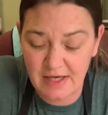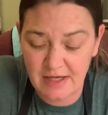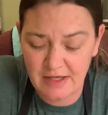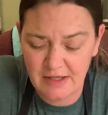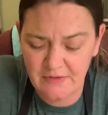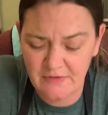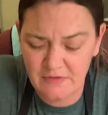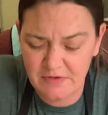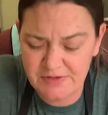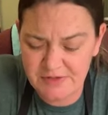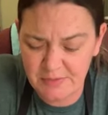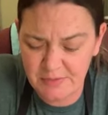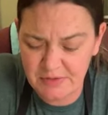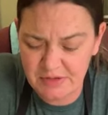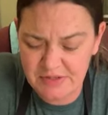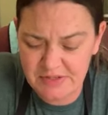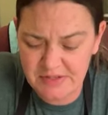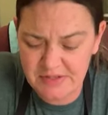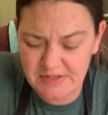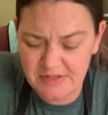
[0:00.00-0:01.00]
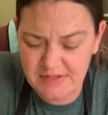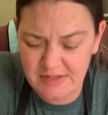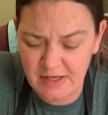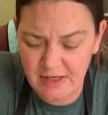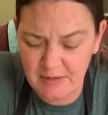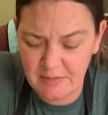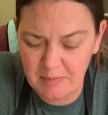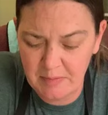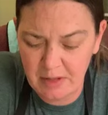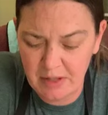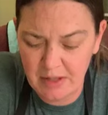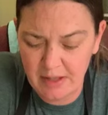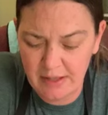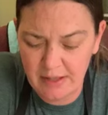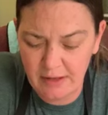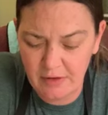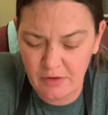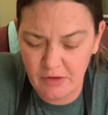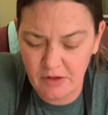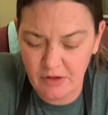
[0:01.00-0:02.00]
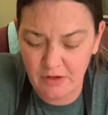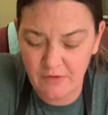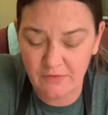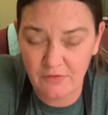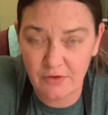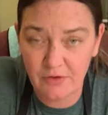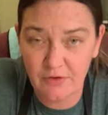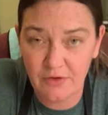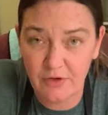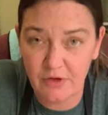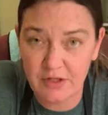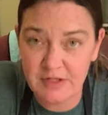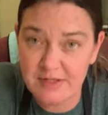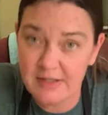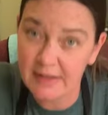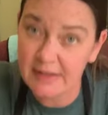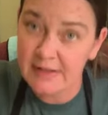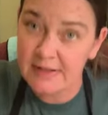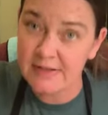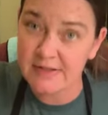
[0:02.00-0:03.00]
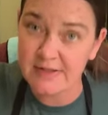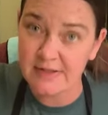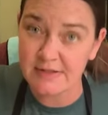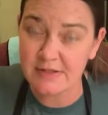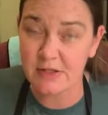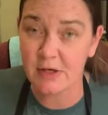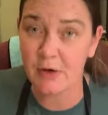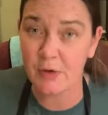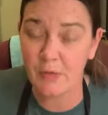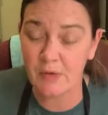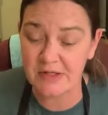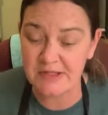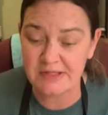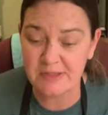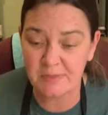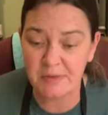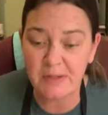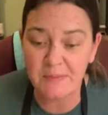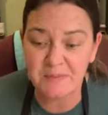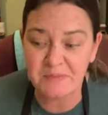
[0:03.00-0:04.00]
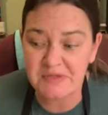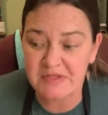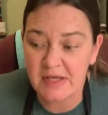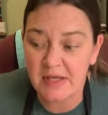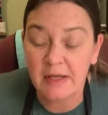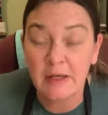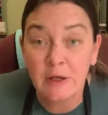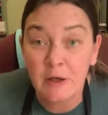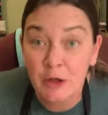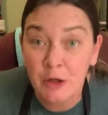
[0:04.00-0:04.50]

I, for some reason, set my Cricut for 30 seconds, so once it beeps,